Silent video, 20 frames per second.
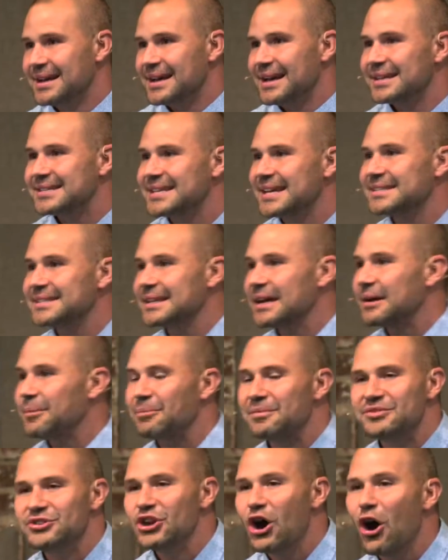It says
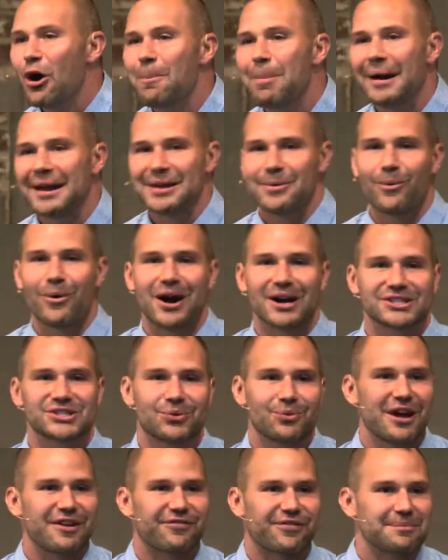nobody walks
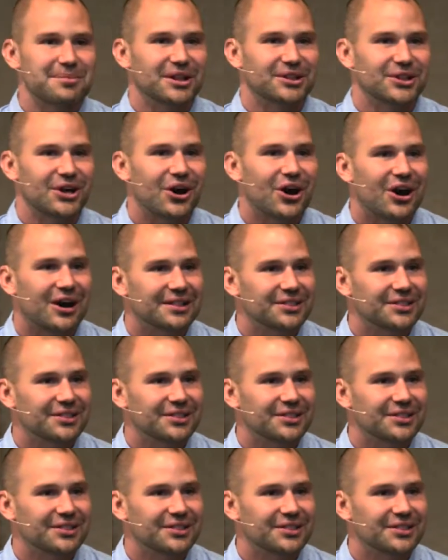away from the law